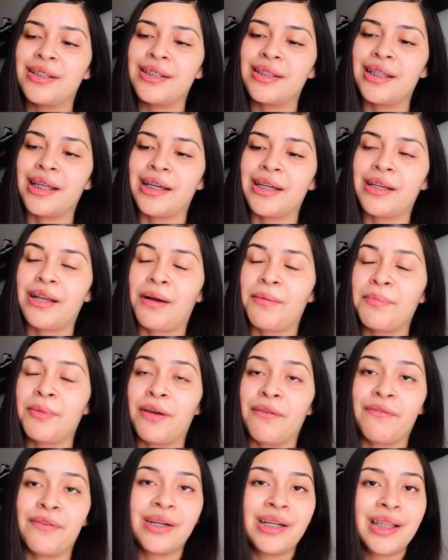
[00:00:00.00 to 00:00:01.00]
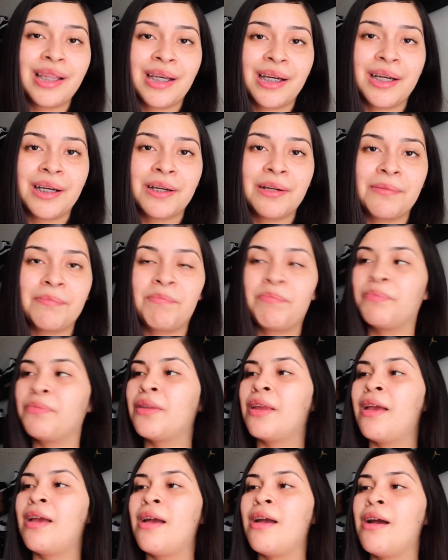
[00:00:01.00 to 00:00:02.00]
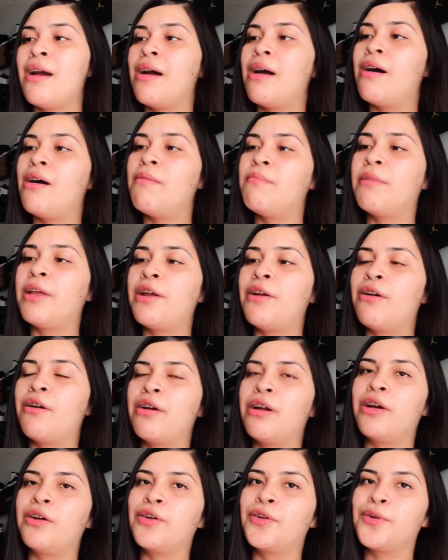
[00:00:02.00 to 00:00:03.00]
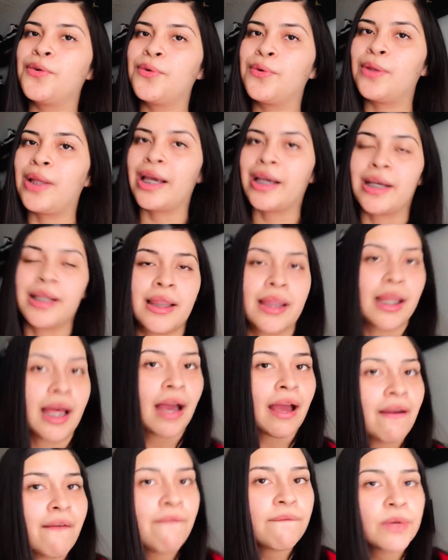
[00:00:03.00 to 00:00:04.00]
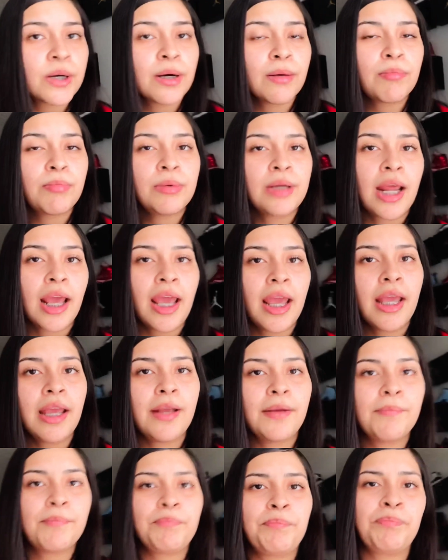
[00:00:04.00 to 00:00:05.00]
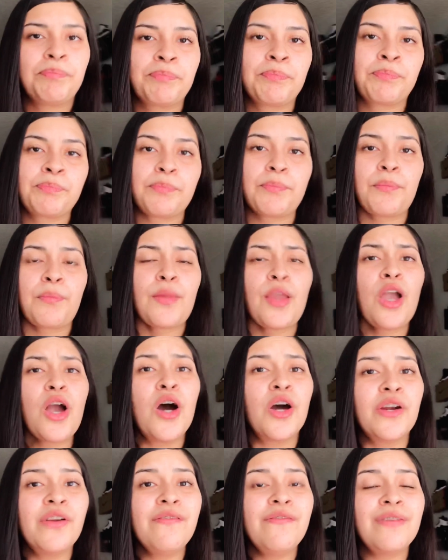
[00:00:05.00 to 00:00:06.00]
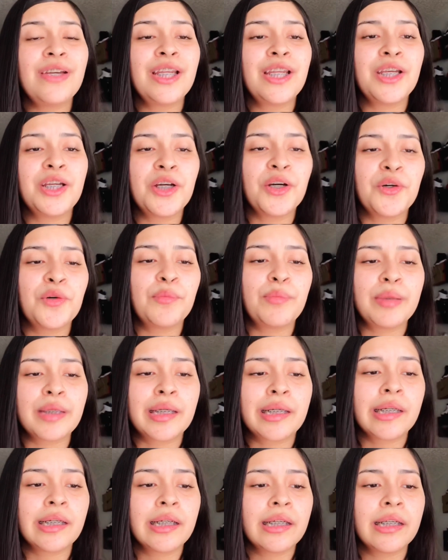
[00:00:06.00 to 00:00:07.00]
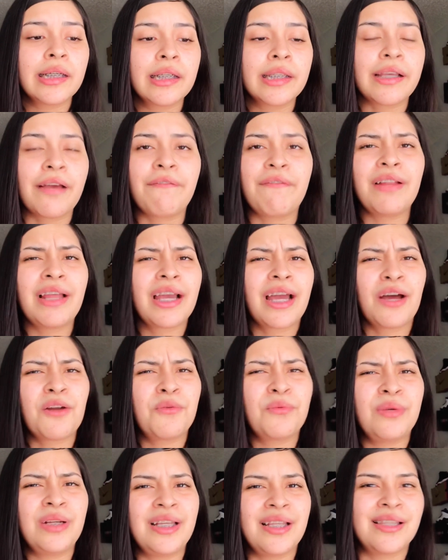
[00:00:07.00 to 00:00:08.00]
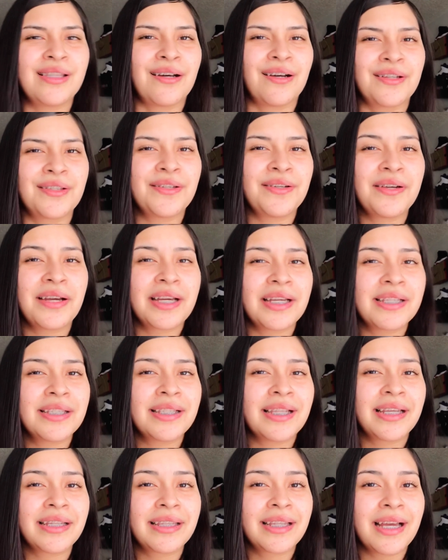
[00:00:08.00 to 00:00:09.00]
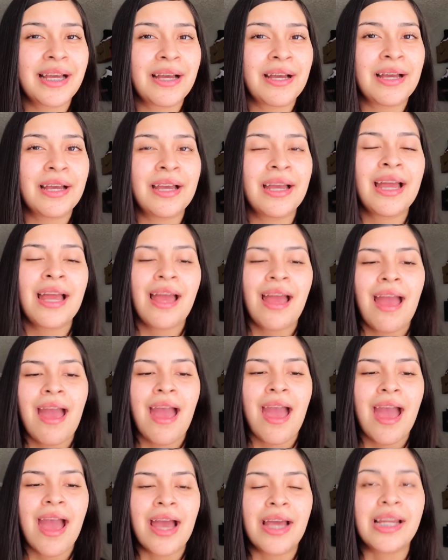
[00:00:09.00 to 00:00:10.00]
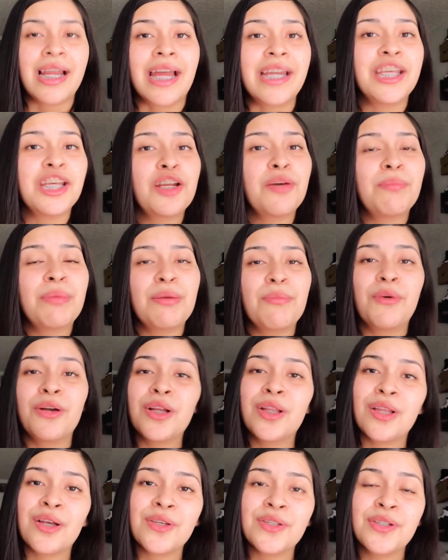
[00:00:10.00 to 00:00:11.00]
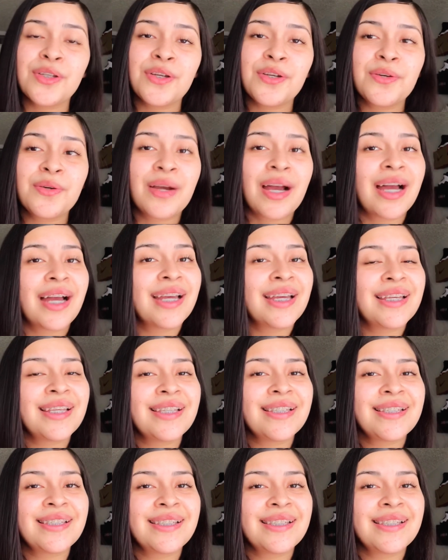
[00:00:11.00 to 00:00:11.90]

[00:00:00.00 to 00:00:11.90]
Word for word: like I'm not gonna lie. Um, later on I'll do like a live update on a video because I feel like I don't really talk to you guys like that and I need to be more close to you guys.